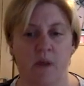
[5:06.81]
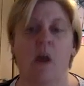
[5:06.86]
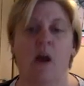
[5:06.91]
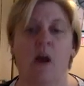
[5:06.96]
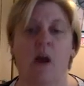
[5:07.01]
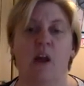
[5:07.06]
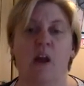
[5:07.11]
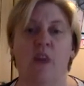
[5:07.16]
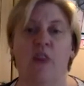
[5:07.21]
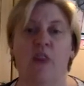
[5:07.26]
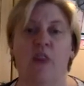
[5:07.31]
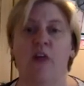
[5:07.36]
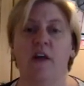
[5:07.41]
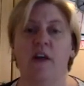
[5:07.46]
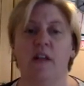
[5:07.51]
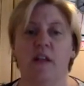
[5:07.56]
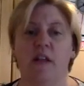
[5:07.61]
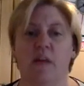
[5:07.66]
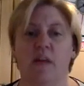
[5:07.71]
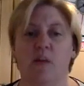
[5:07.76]
And
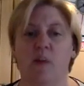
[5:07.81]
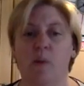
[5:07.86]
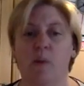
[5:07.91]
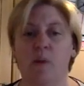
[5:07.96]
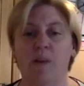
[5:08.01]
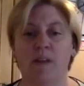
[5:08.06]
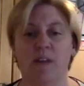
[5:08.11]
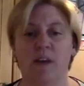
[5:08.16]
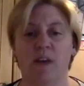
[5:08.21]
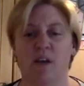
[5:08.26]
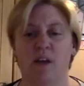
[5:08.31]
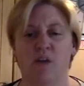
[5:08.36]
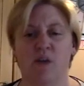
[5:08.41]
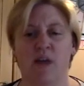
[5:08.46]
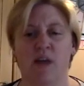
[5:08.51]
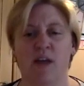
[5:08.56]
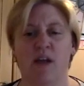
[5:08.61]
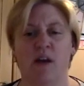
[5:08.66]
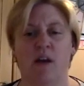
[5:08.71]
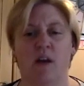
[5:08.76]
thirdly, when we set a
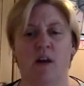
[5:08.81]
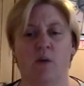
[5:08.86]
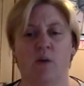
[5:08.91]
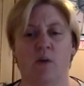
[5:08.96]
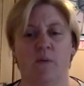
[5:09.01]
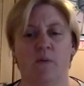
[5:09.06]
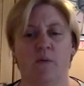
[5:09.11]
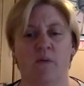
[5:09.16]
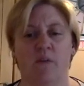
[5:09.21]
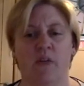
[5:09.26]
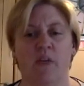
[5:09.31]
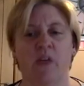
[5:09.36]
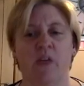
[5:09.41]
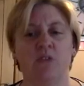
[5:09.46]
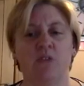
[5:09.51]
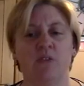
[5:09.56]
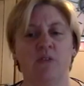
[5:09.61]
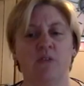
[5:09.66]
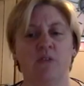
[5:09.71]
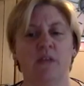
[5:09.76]
great goal, they
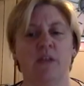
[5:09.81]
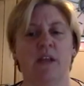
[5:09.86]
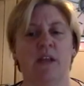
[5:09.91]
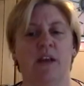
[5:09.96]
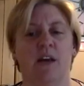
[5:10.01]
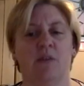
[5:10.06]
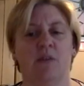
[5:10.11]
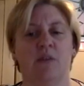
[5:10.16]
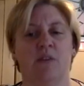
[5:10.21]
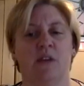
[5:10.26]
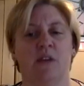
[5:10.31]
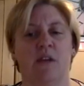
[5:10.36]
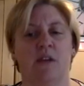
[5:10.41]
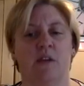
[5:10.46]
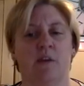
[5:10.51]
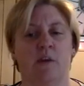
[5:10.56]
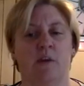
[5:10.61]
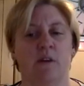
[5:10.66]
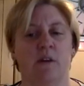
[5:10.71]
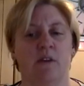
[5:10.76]
ultimately help shape the
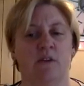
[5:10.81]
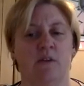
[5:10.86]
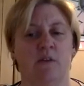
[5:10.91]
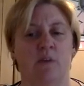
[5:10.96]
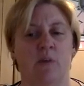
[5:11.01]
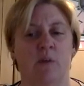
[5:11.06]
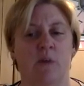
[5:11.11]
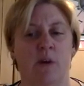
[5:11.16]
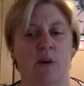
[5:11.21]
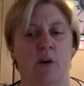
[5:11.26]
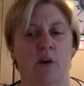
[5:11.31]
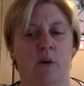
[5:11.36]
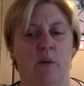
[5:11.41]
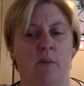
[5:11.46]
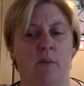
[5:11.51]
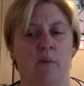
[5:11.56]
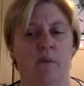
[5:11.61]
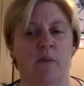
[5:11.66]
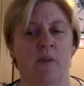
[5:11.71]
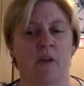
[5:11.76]
person we become,
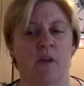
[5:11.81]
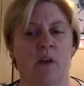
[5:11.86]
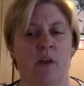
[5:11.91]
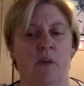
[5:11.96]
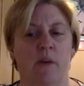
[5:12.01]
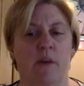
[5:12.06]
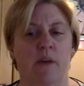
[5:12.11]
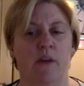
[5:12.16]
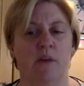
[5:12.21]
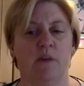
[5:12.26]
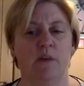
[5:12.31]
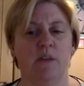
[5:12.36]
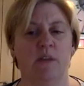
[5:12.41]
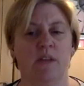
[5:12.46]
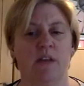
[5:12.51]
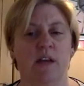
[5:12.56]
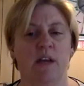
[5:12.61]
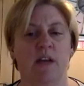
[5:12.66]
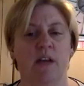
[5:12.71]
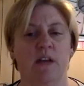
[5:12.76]
because we
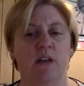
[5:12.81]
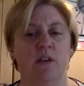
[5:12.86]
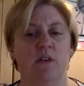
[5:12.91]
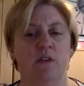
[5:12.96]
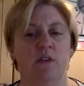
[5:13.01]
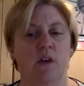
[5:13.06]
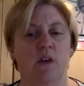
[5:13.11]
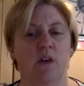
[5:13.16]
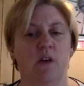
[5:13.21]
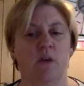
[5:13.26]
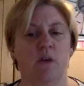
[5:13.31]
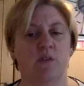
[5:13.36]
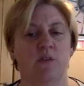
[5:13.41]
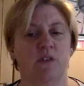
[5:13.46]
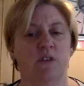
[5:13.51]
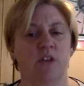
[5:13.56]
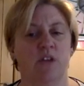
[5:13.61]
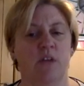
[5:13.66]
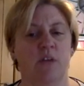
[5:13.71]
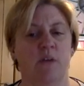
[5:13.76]
set and use the goals to
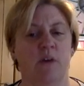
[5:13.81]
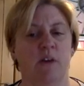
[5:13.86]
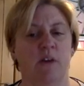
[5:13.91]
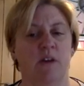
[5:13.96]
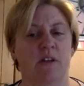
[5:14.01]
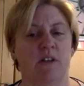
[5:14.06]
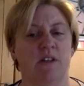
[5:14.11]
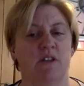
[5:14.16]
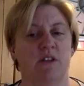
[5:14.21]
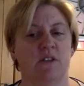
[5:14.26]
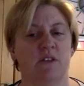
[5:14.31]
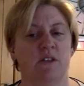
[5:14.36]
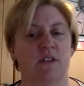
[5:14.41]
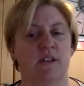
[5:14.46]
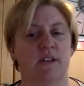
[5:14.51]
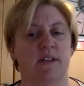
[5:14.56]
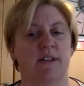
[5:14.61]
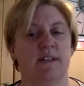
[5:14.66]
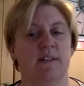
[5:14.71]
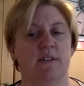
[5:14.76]
shape our decisions and
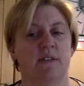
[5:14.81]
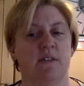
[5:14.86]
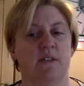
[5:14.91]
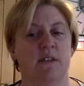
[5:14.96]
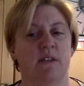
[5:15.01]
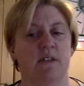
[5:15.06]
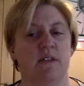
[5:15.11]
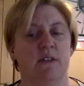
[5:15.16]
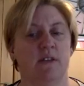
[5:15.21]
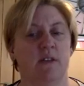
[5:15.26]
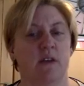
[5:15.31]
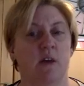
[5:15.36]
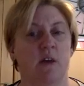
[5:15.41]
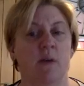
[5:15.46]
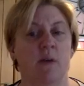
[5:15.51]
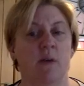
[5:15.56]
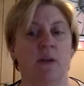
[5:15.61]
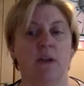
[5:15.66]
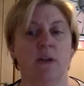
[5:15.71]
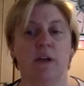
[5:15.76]
activities, and we
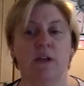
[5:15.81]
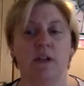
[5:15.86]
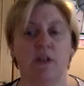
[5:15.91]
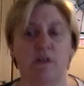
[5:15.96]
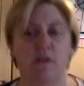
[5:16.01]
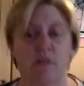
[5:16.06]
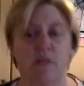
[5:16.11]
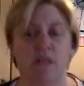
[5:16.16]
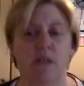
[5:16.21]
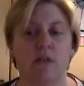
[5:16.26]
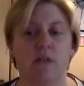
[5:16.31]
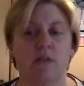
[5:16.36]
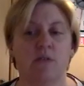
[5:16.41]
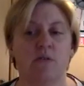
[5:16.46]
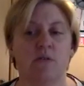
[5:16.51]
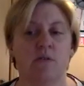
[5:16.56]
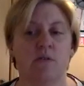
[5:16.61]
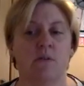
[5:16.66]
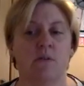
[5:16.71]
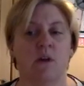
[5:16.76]
learn new skills.
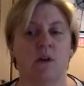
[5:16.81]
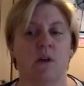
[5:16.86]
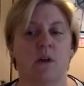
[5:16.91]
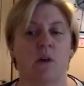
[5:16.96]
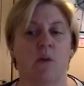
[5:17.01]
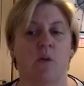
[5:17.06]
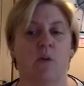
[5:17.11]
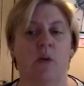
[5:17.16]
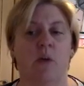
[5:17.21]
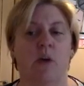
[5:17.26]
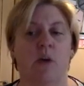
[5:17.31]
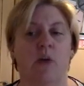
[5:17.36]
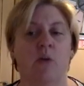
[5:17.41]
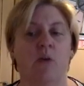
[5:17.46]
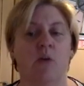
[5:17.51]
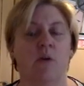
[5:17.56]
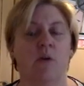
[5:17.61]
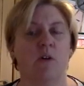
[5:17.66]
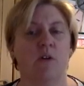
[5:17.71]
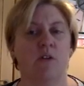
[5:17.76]
We come
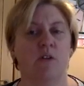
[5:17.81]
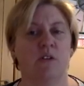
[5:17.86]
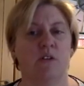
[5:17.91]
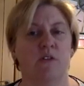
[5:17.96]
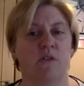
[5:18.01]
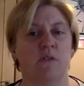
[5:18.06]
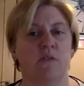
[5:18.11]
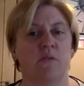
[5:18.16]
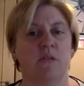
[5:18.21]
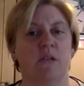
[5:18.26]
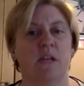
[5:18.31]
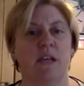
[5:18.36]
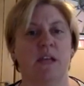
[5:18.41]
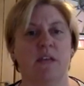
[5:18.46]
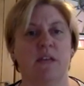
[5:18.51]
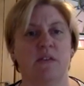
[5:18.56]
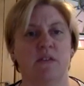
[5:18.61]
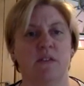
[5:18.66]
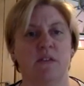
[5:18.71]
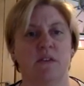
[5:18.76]
across different
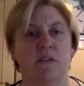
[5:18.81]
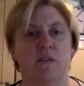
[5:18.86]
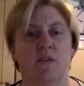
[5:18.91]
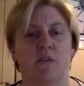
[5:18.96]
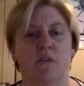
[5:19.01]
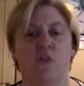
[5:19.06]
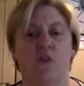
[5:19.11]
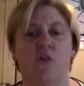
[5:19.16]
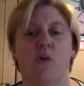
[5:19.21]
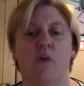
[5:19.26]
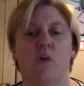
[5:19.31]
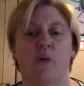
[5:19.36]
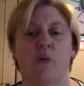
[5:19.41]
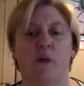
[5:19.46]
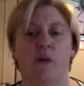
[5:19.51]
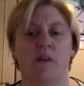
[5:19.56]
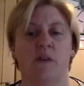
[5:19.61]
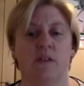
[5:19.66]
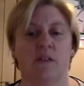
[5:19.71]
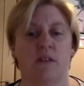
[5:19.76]
beliefs, different thought
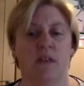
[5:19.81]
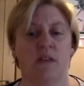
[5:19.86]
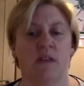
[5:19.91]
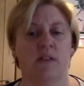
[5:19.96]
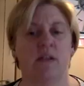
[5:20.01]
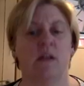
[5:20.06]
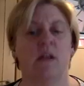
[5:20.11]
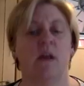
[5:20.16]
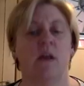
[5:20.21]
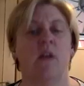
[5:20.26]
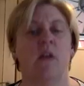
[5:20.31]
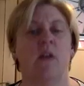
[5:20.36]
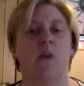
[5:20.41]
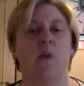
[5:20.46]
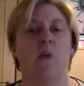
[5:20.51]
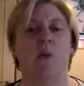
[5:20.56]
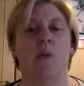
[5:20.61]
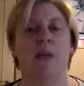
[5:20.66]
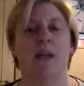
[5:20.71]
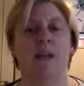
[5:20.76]
processes that
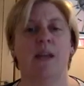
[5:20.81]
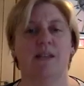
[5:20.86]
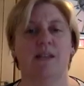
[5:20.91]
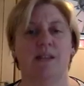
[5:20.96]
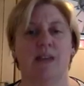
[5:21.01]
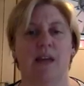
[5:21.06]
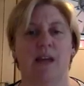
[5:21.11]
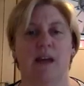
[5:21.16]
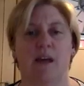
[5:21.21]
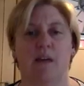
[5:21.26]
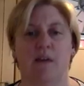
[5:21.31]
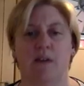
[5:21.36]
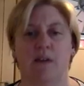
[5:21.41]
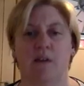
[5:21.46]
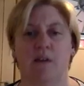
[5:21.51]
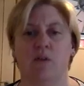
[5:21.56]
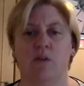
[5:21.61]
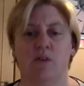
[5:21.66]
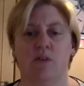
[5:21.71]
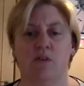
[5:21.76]
we need to have in
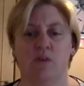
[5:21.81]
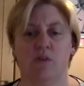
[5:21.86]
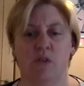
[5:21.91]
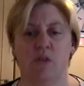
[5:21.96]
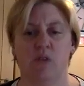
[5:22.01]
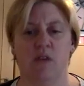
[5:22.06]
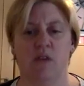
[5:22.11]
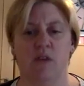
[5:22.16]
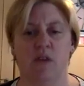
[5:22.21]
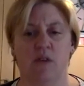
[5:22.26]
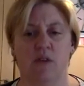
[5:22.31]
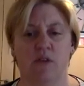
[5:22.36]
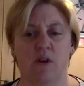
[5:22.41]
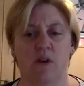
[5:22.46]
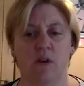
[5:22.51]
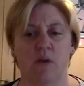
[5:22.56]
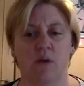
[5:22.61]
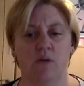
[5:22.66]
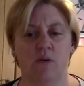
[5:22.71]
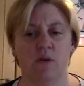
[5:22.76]
order to achieve those
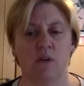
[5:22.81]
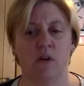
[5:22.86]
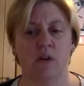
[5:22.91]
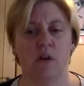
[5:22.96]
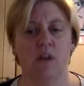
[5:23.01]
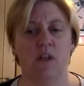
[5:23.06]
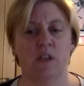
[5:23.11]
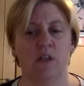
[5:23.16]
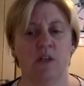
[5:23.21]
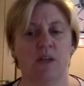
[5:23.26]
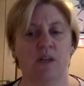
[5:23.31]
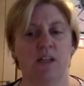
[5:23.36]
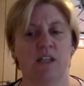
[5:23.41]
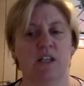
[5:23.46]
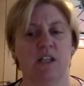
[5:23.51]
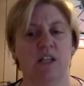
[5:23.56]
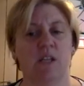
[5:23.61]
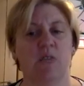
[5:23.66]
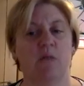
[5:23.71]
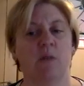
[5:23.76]
goals. So actually
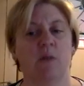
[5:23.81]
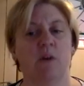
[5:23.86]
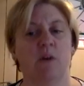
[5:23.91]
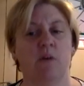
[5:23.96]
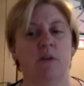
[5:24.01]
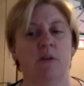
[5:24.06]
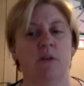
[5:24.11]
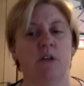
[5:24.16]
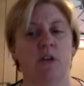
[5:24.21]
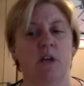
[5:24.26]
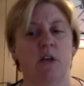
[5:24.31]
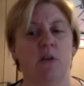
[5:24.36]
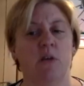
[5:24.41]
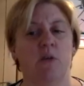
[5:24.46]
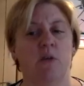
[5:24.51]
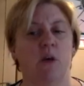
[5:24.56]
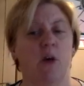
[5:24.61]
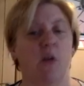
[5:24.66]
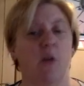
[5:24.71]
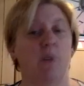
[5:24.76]
we become a new
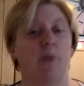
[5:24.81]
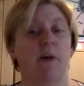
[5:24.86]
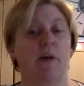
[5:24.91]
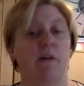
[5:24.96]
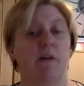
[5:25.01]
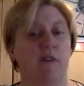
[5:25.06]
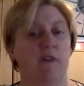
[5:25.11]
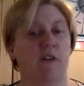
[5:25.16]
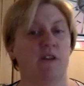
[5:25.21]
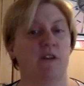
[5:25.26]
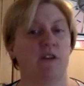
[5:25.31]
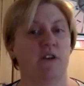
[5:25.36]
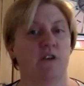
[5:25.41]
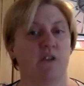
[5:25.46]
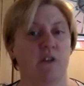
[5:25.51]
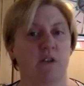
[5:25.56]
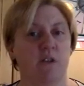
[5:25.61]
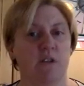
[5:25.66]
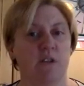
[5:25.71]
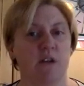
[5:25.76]
and better version of
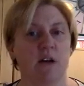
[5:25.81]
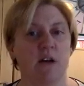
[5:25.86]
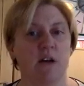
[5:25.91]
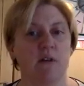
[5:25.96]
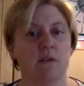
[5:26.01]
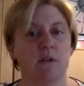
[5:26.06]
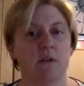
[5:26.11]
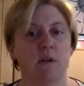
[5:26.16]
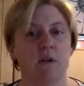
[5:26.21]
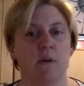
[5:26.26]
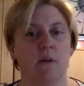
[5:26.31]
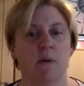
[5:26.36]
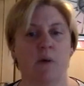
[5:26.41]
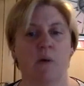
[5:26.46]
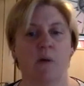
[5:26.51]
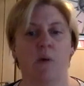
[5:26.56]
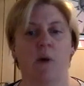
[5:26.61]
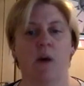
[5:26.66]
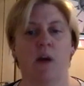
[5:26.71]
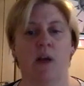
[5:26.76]
ourselves by
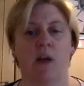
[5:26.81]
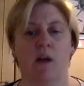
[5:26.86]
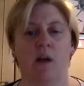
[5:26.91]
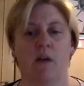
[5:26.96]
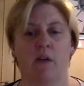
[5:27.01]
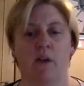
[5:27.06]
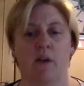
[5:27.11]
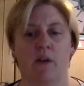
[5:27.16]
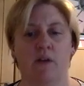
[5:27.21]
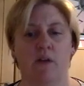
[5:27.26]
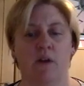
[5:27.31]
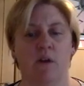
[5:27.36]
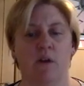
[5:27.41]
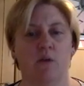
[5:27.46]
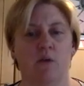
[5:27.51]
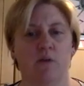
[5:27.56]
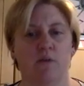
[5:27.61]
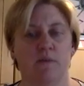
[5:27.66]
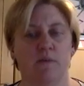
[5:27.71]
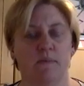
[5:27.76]
working on those goals.